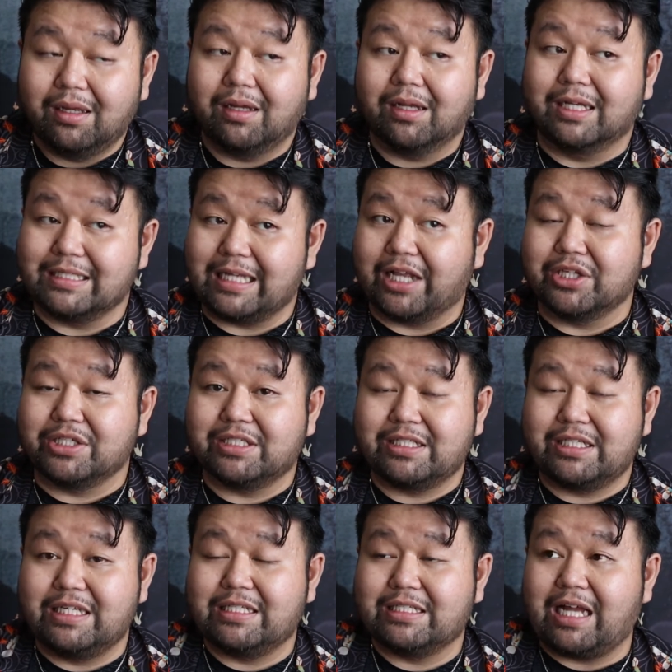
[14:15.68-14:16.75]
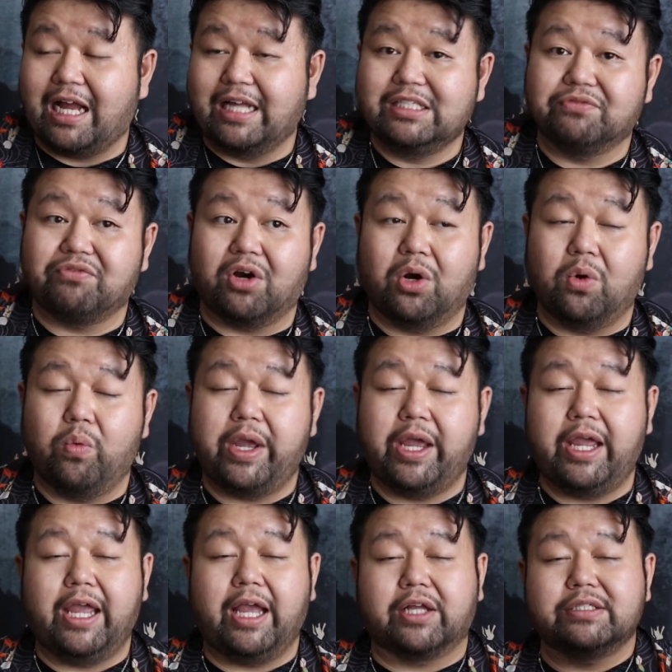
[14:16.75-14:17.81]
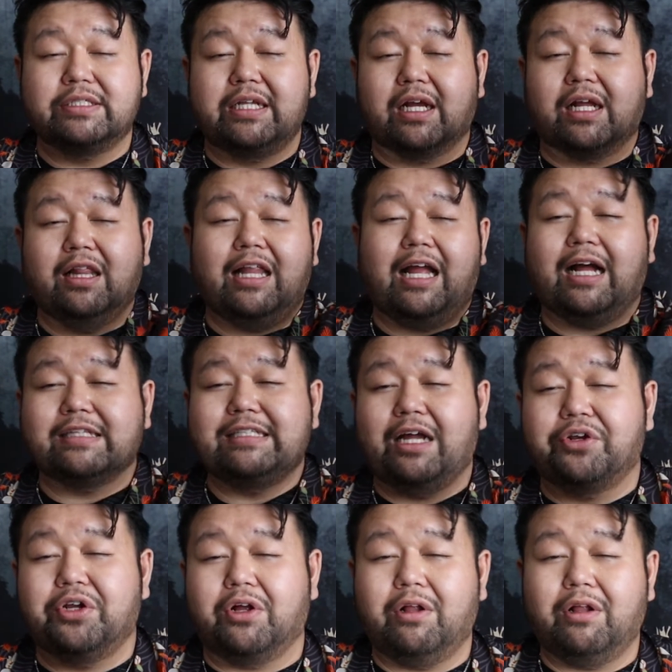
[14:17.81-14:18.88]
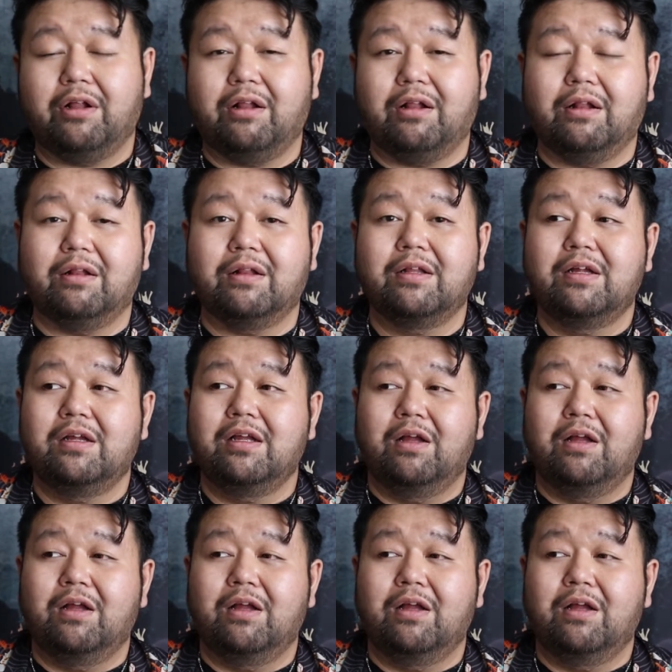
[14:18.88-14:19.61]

because I could see signs far away, I could see the clock down the hall.